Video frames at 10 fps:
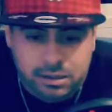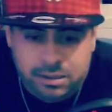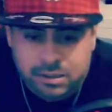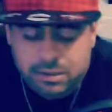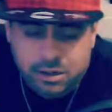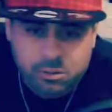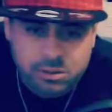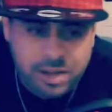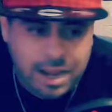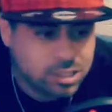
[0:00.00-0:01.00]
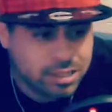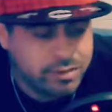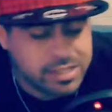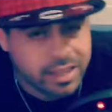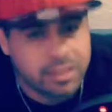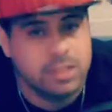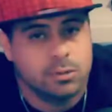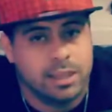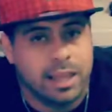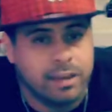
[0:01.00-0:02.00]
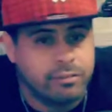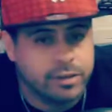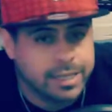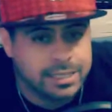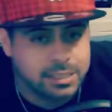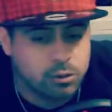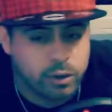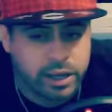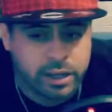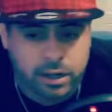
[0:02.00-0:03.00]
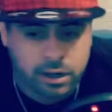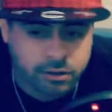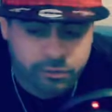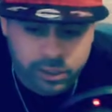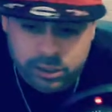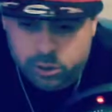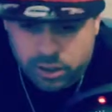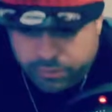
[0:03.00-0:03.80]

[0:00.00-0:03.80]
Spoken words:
you know, I shouldn't even say things, when life gets in the way of things you love to